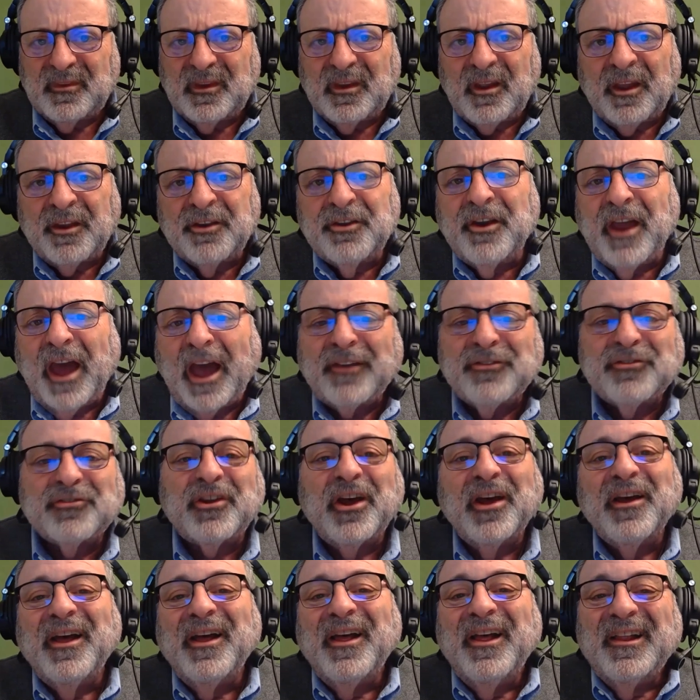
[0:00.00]
Next,
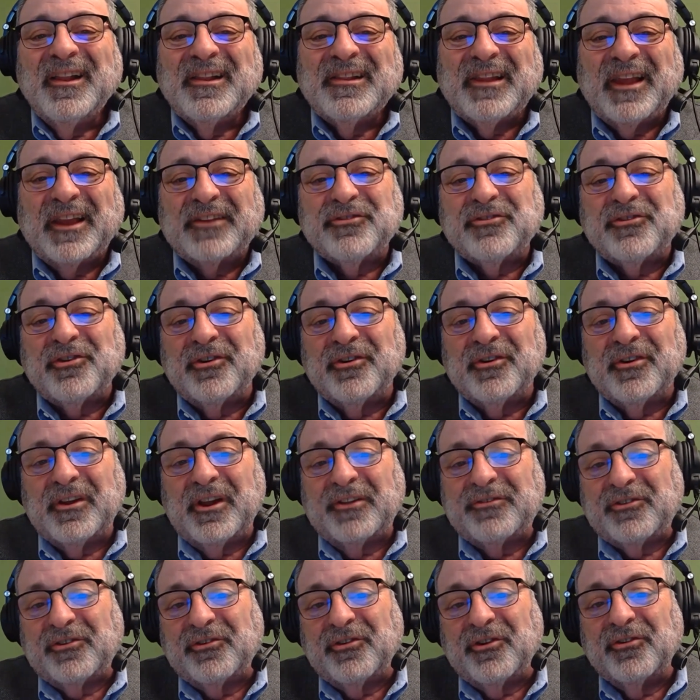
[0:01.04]
let's
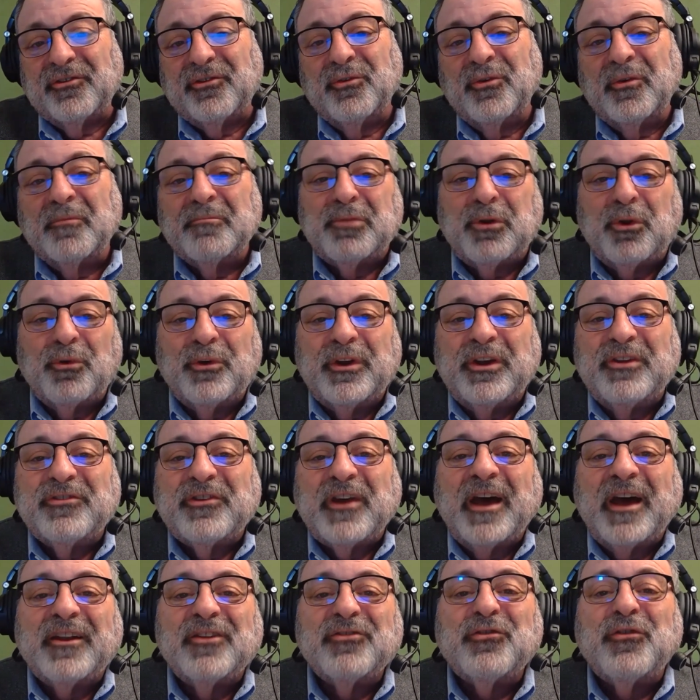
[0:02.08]
turn to employee
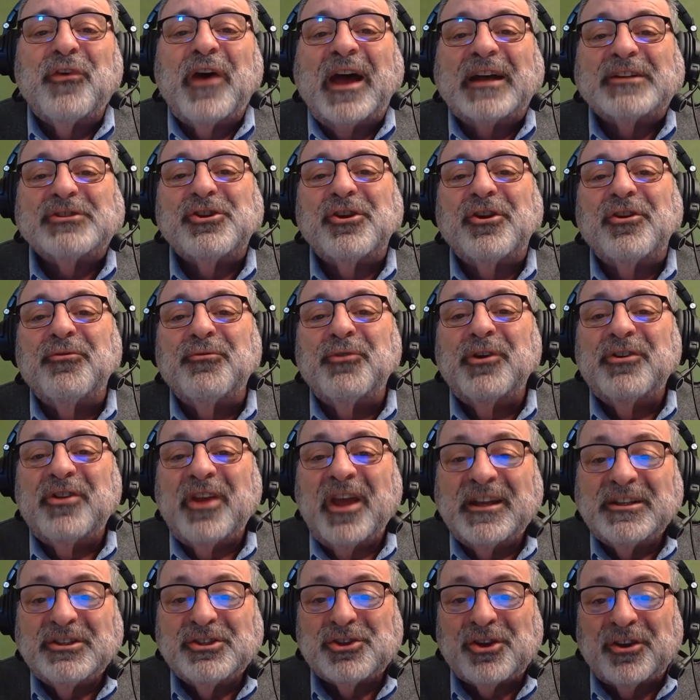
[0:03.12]
satisfaction and
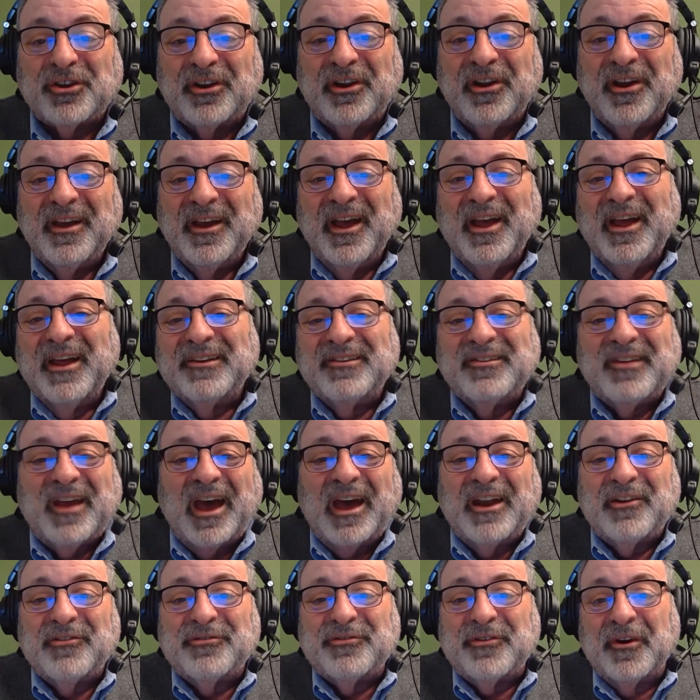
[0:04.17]
retention.
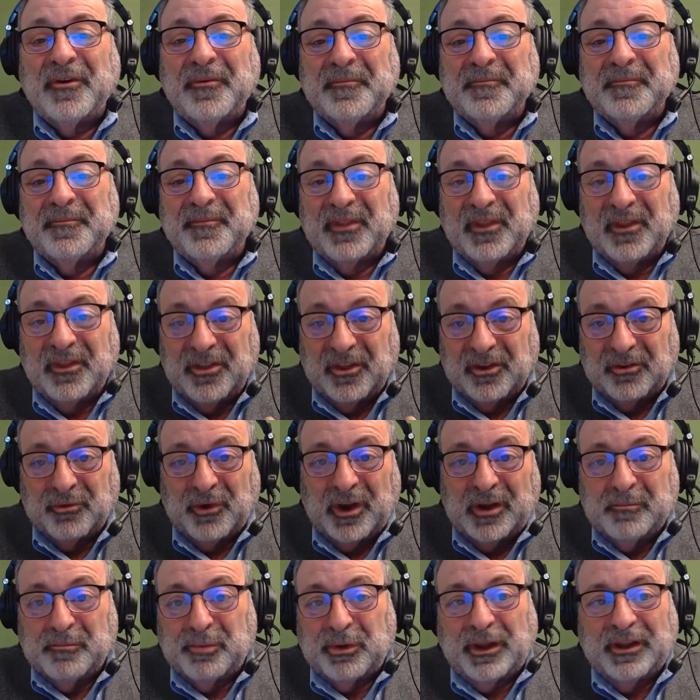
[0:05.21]
Data from the
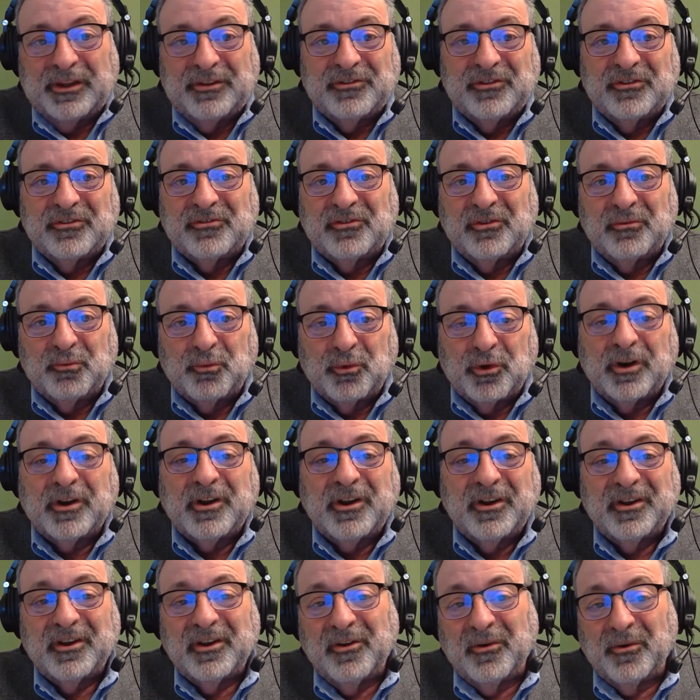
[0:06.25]
Great Places to
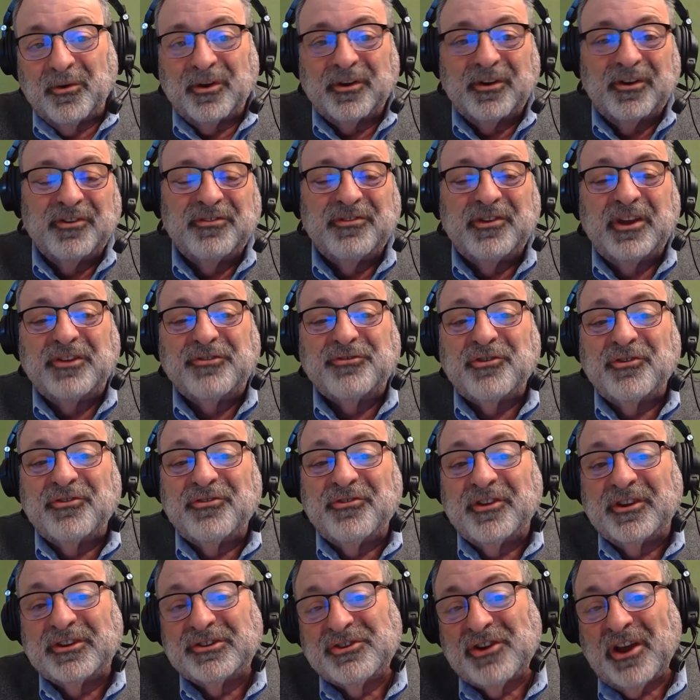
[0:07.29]
Work organization
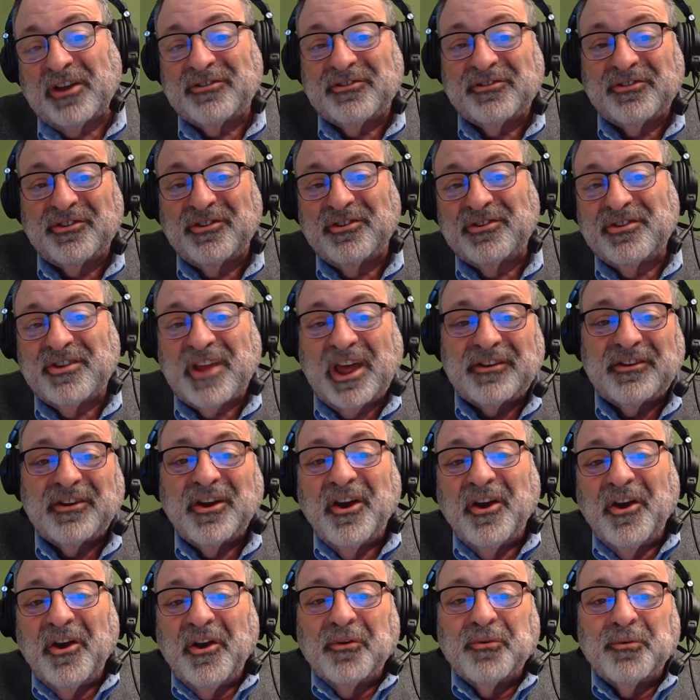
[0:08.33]
suggests that
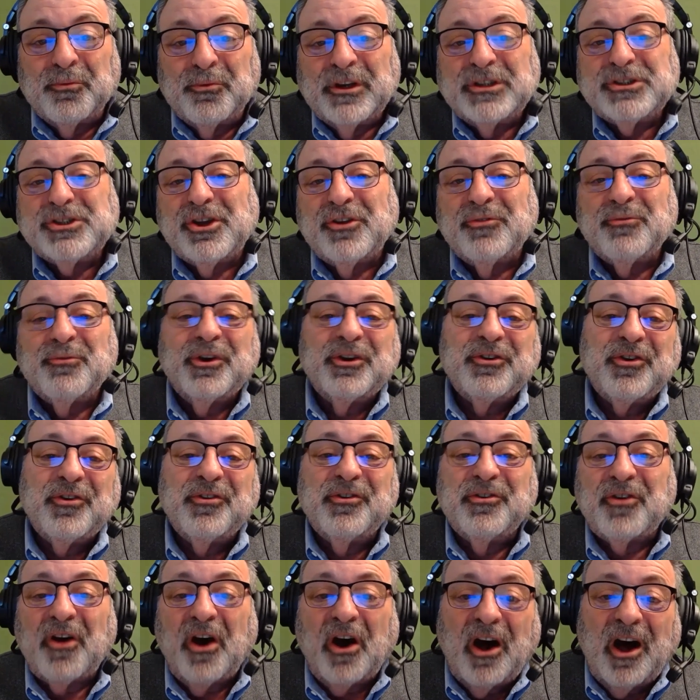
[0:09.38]
rigid return
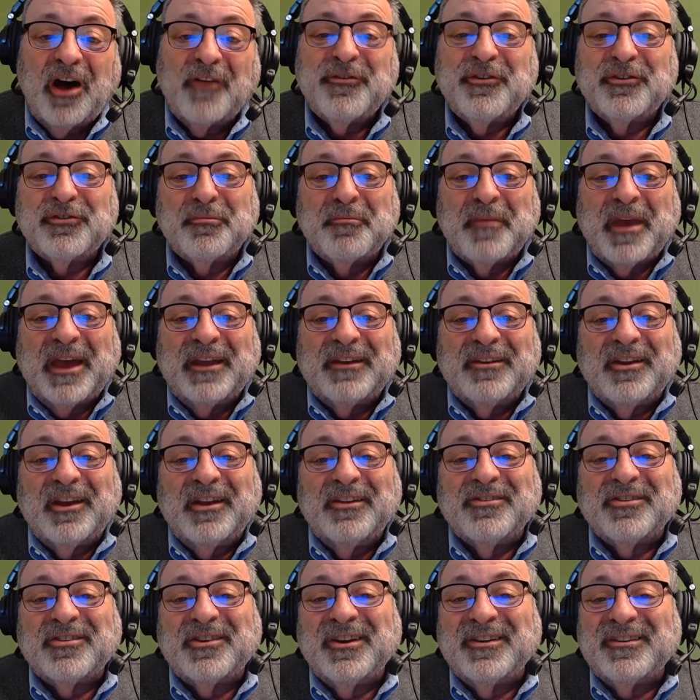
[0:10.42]
to office
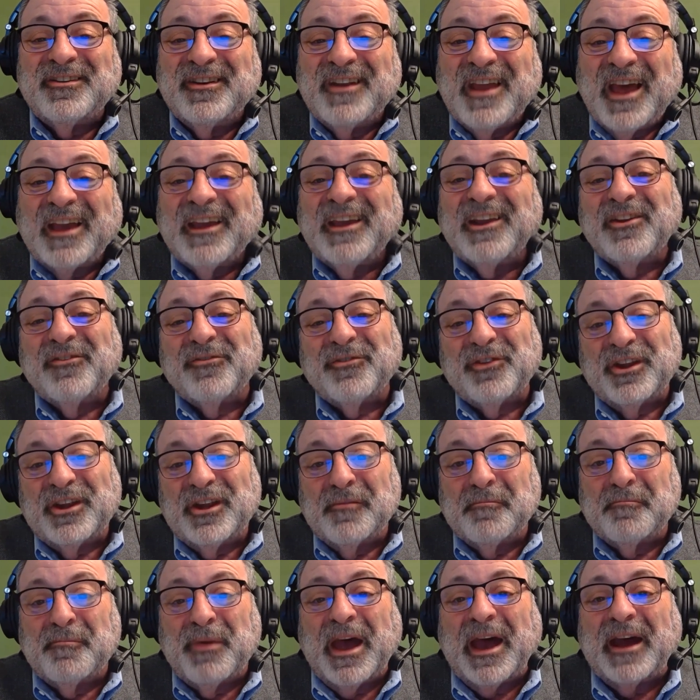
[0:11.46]
mandates can negatively
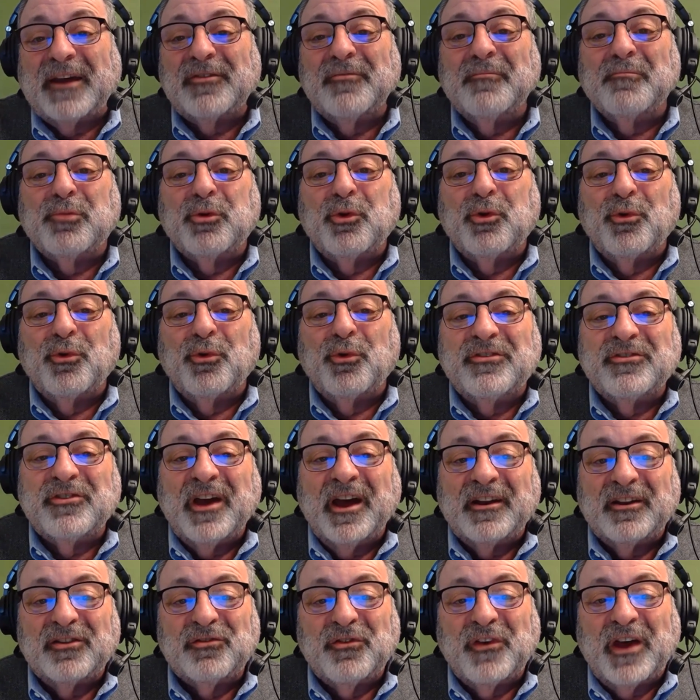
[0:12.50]
impact employee
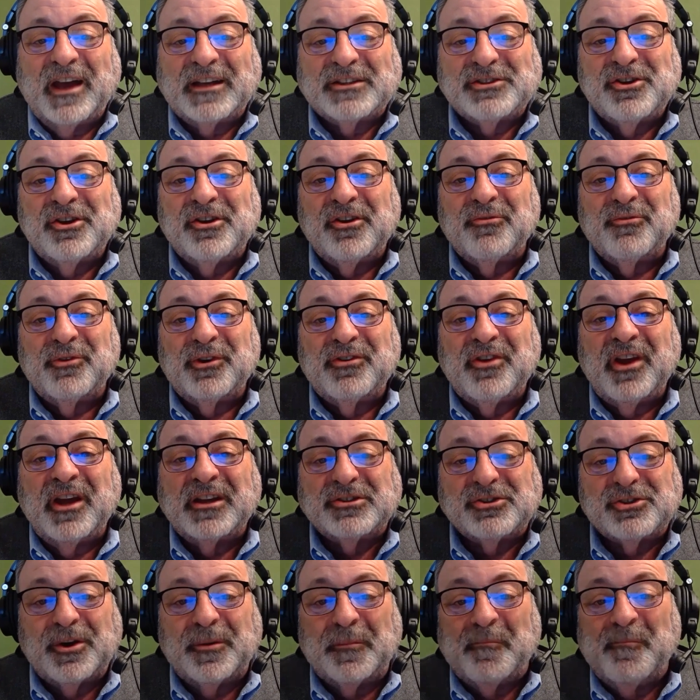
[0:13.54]
satisfaction and
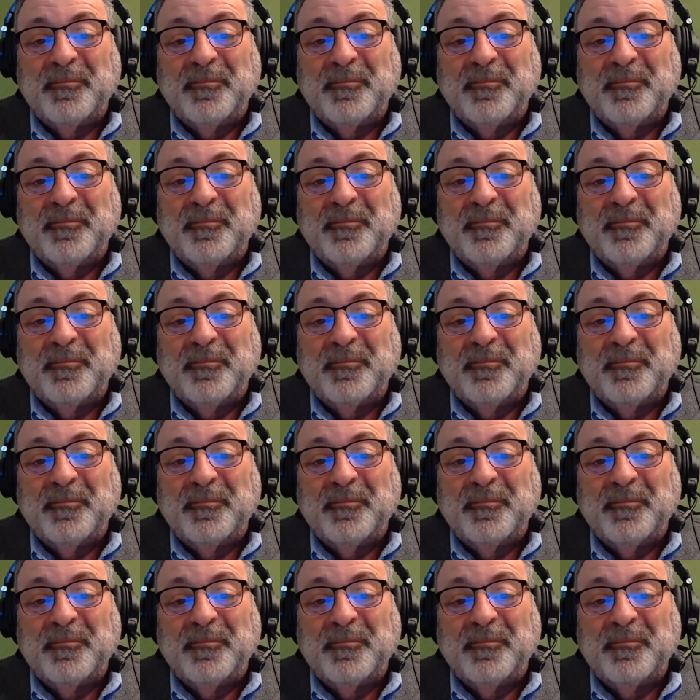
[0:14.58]
retention.